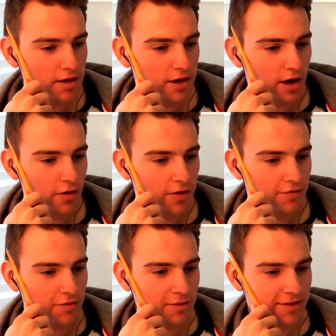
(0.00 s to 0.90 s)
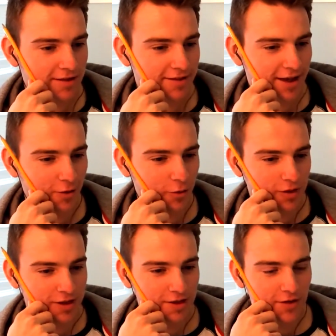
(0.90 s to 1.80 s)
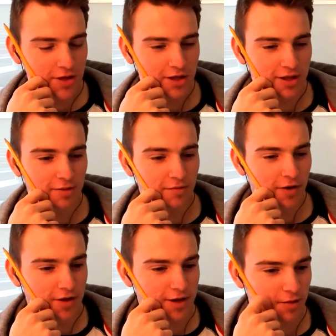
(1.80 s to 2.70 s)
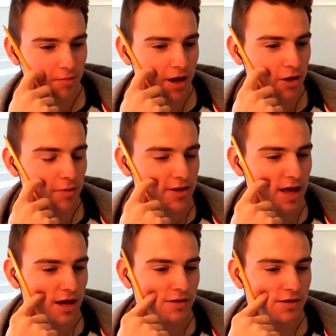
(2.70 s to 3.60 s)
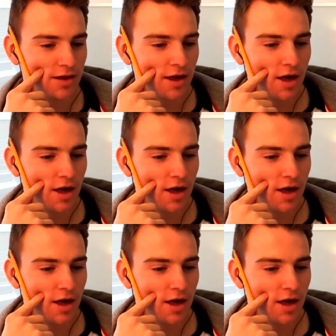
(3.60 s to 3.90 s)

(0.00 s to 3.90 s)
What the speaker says: you've just been sent down all these divisions, and first season back you'll be second,